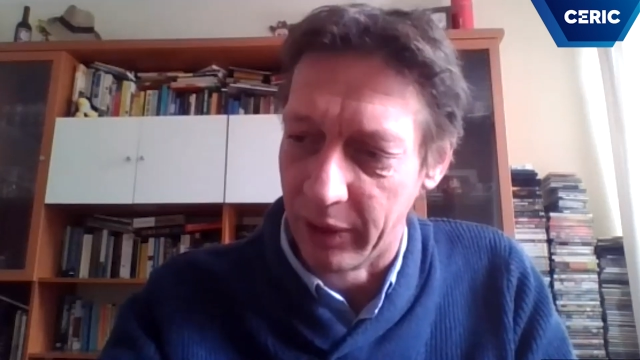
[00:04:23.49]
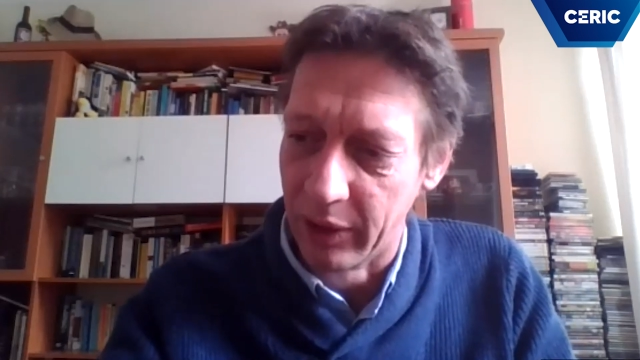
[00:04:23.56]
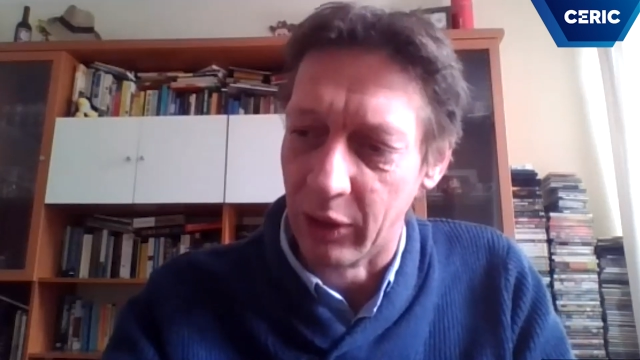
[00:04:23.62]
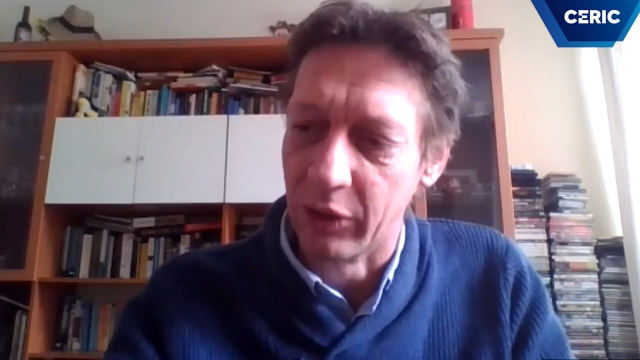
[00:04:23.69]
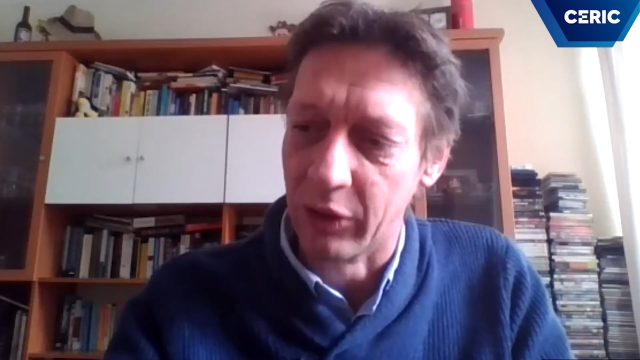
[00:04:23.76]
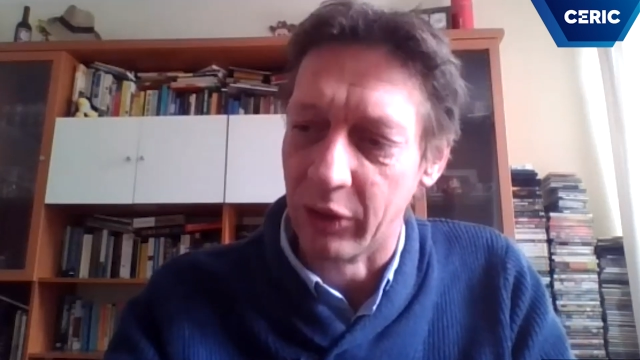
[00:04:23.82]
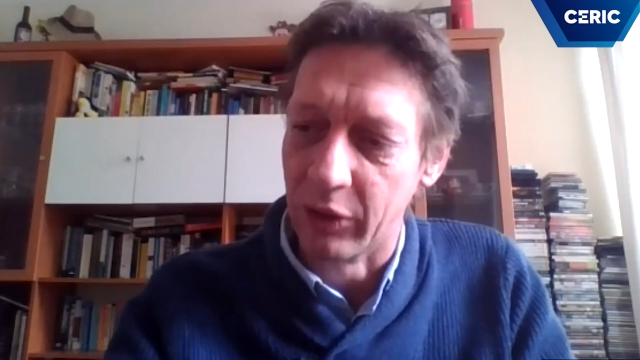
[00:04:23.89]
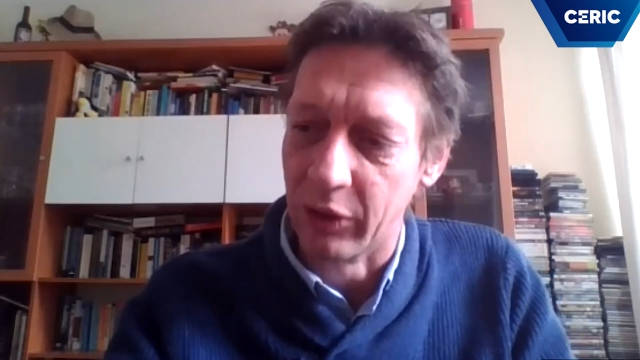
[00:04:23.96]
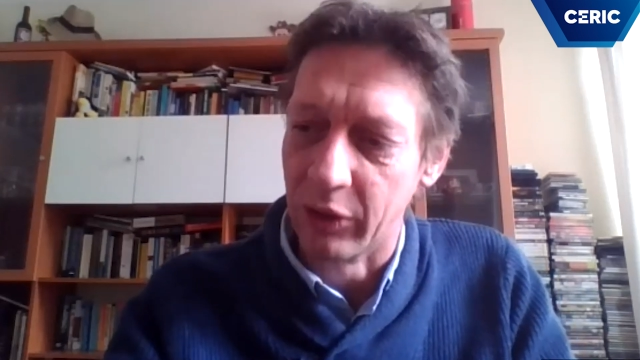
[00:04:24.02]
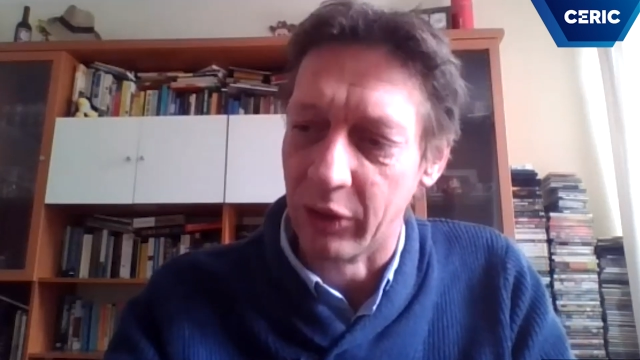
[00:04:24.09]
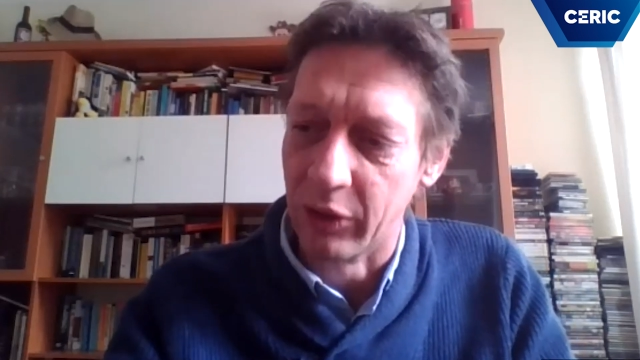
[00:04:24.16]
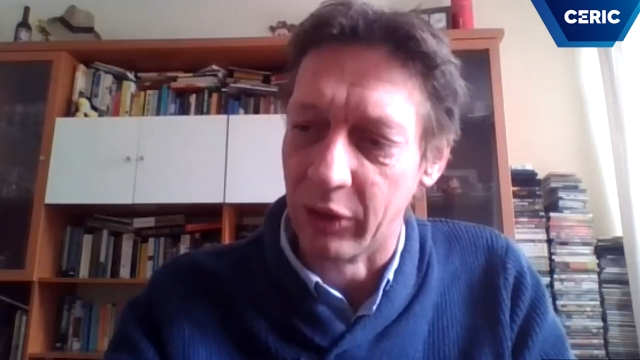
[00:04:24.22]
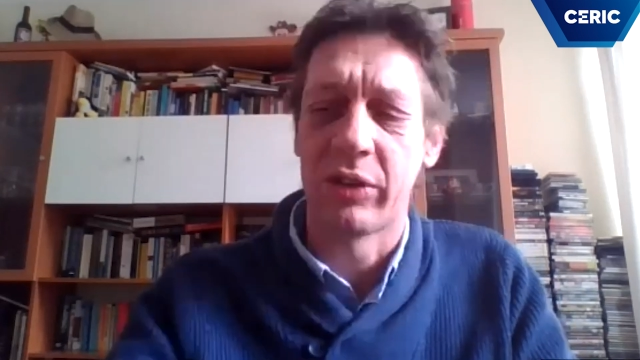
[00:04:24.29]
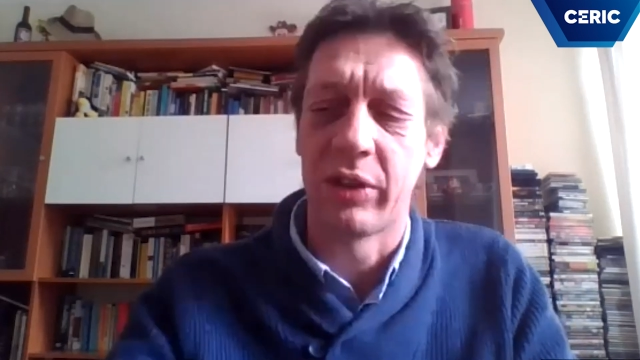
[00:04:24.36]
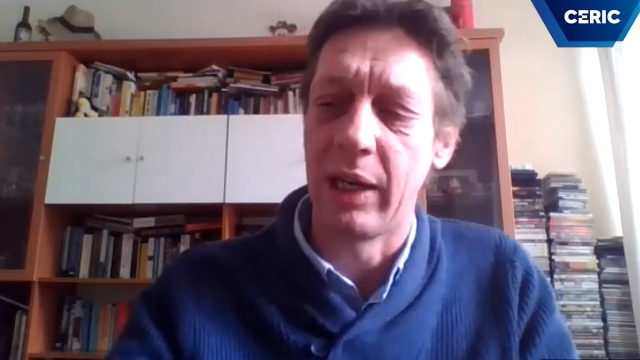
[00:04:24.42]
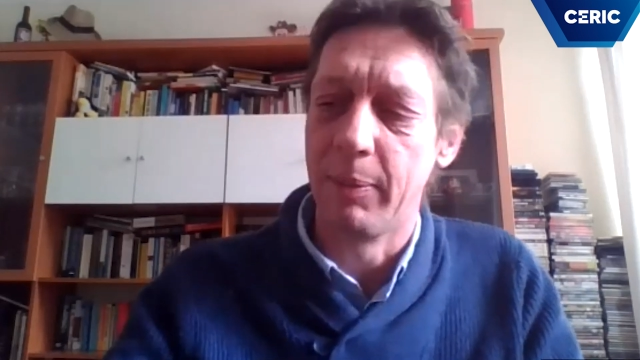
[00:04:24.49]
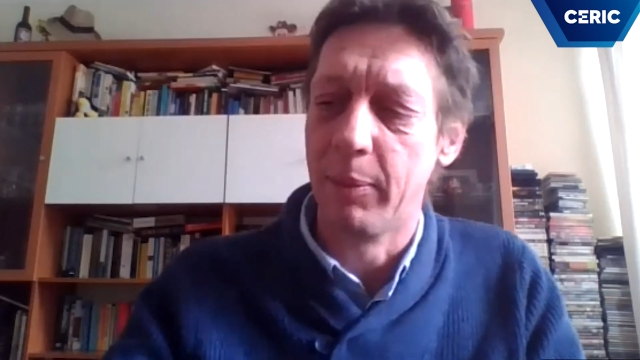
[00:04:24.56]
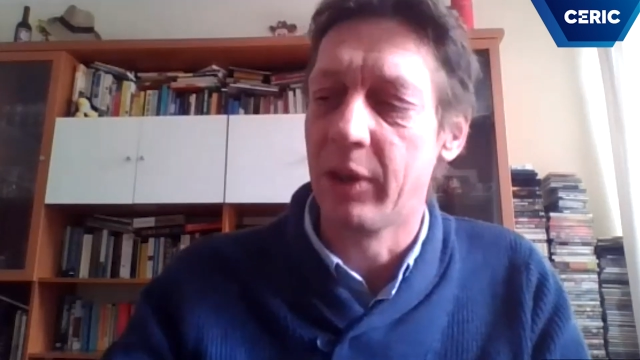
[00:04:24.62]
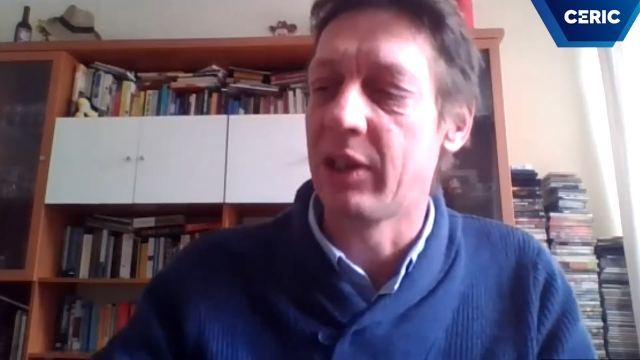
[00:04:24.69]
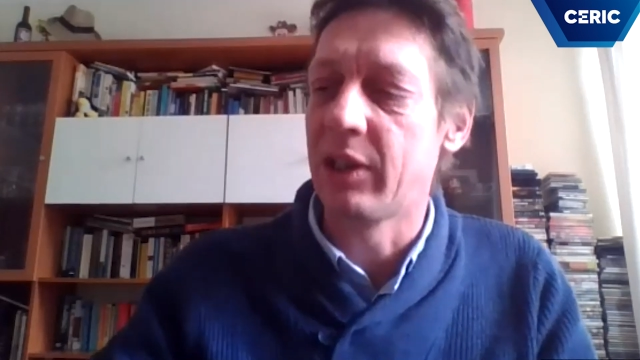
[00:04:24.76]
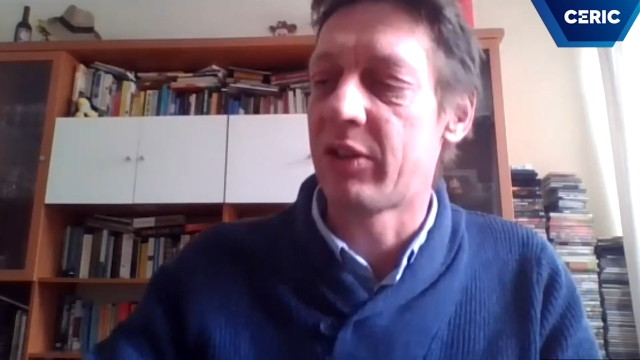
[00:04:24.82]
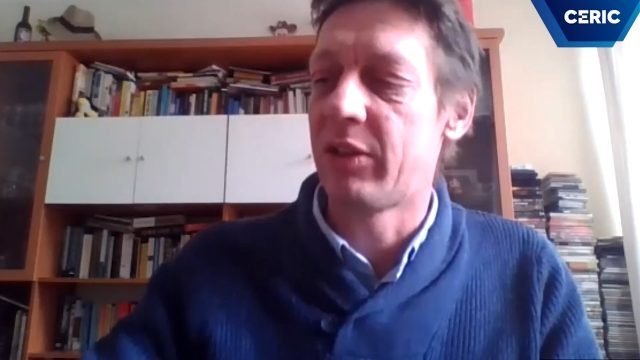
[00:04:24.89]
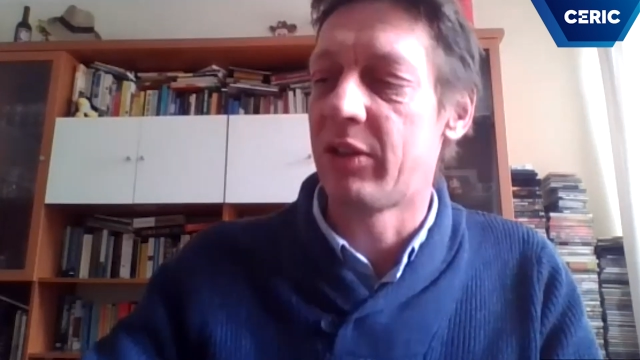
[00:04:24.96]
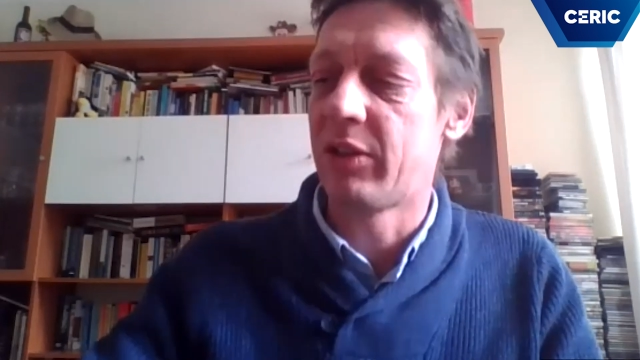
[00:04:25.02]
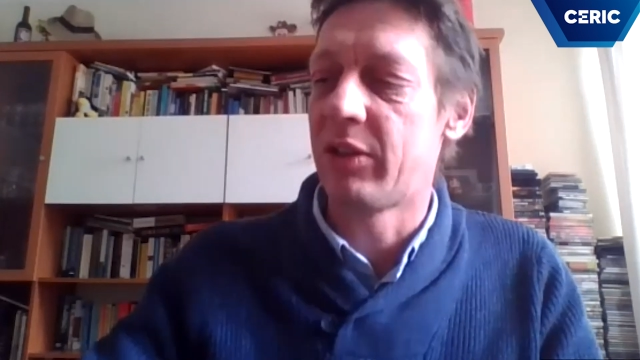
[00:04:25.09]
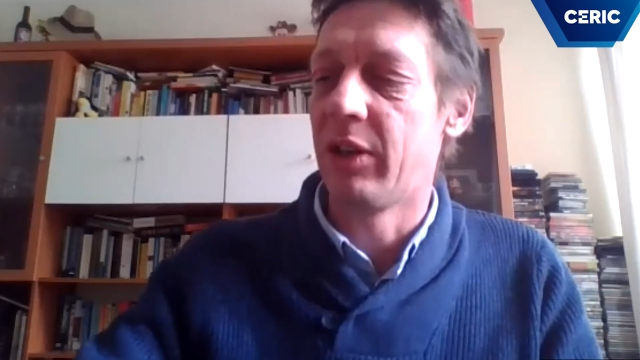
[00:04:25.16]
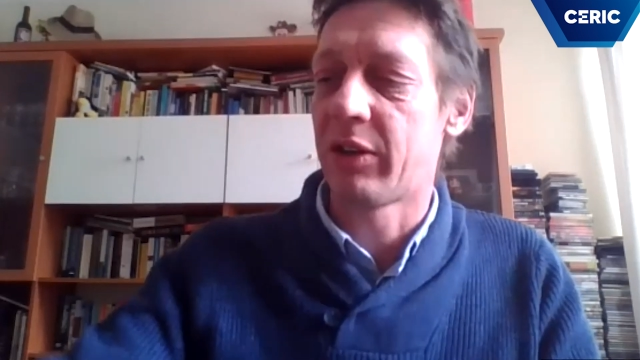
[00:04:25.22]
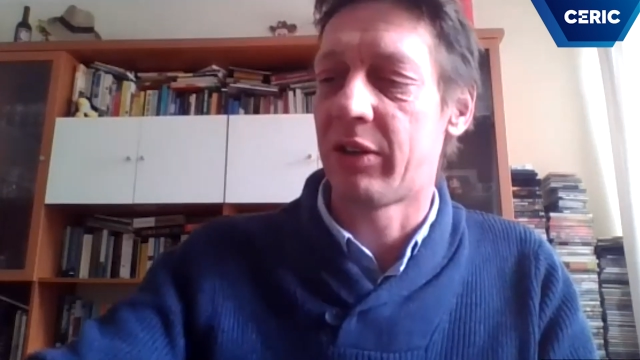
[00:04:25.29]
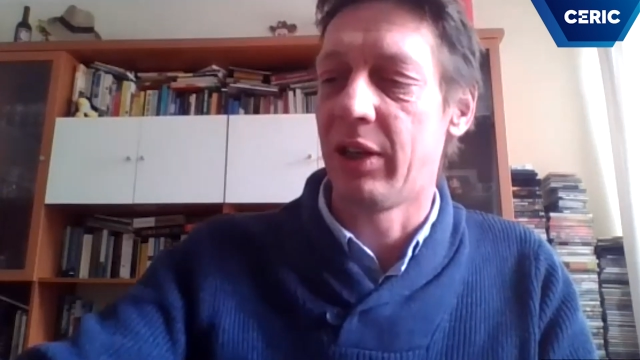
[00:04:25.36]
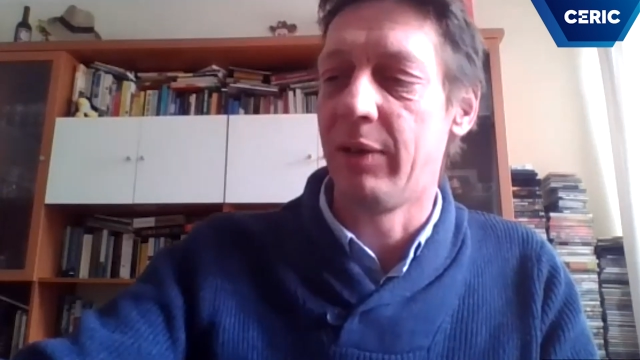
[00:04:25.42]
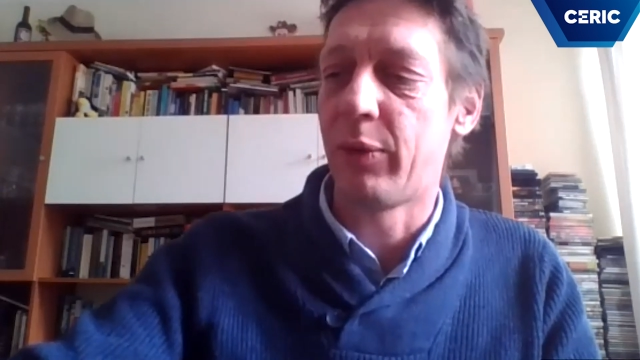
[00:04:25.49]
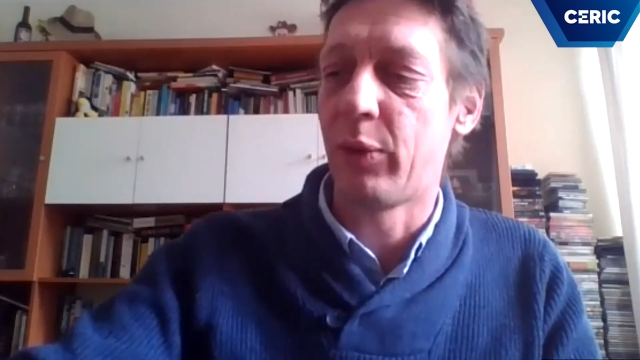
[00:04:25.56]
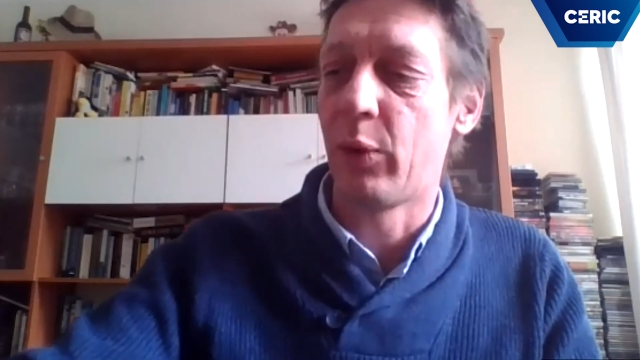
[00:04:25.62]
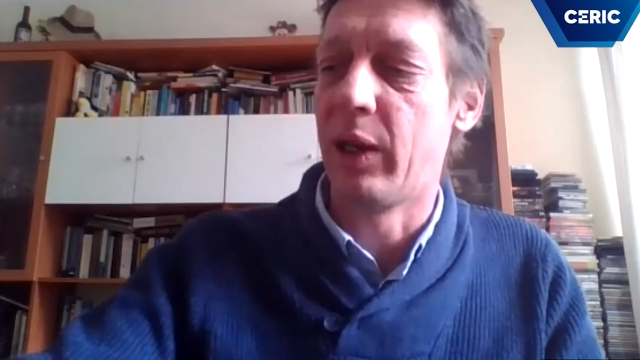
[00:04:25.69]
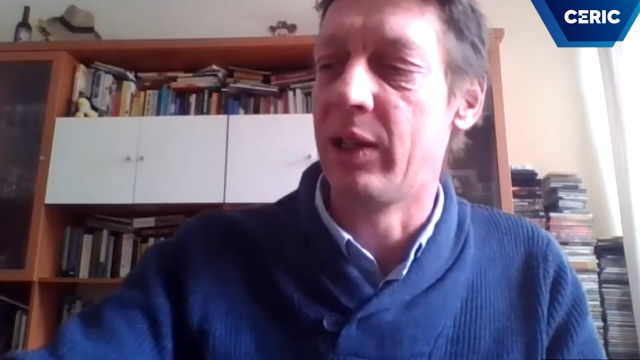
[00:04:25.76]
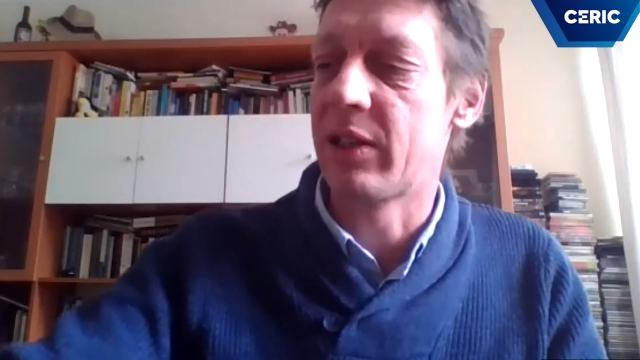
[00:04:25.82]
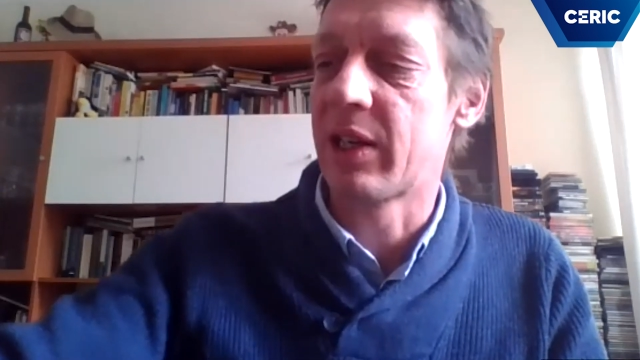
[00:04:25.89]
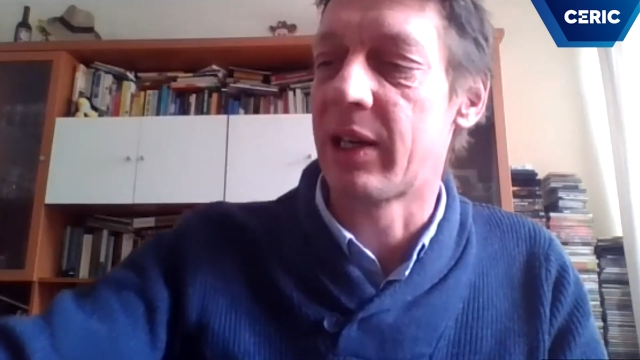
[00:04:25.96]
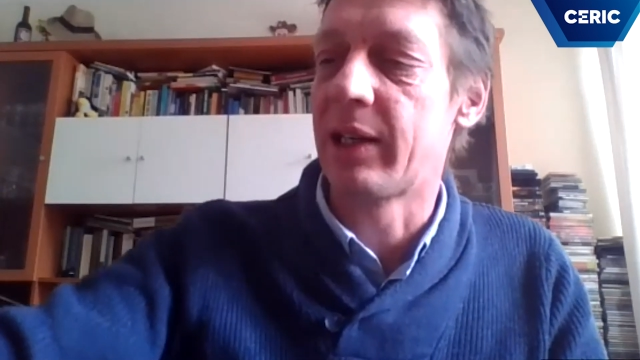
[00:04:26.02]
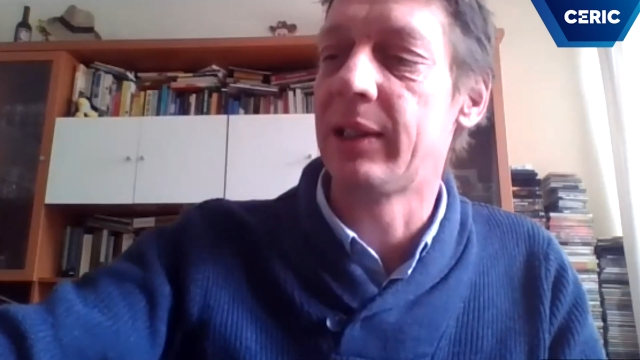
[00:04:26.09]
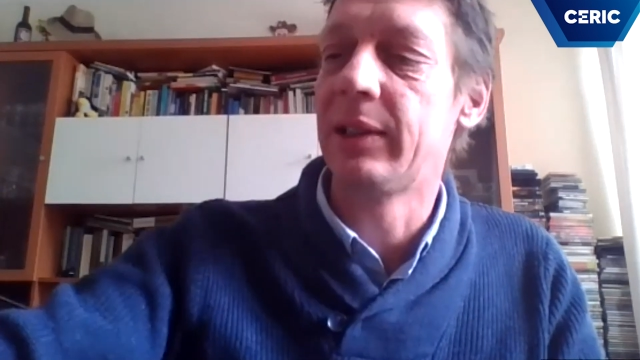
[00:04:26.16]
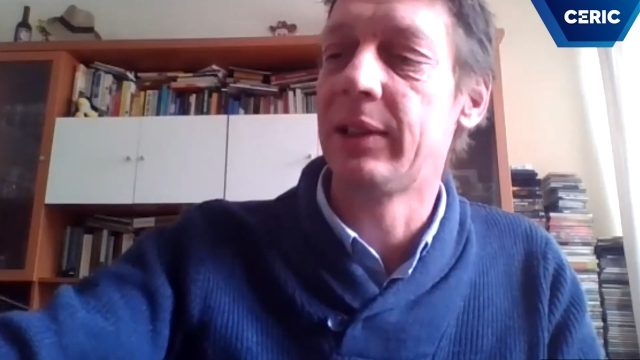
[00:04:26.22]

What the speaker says: because even I was saying, but it's just an influenza.